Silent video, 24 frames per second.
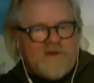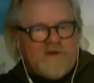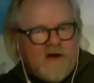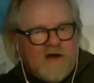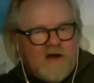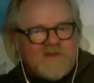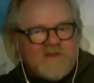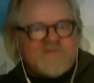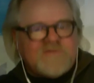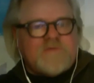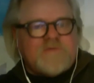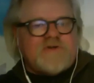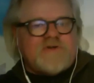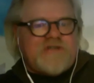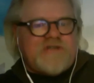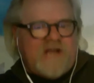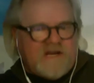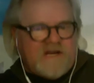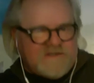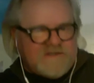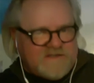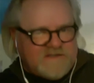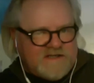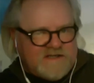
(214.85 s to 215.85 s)
dawns would
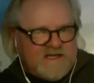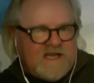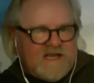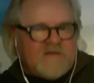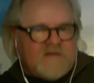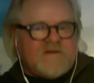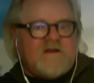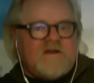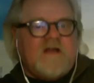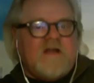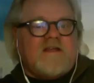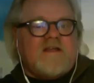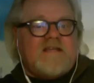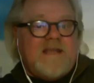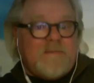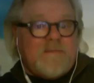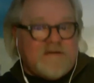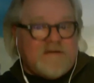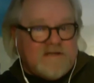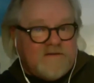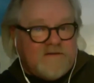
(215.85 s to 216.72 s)
change. They came I came into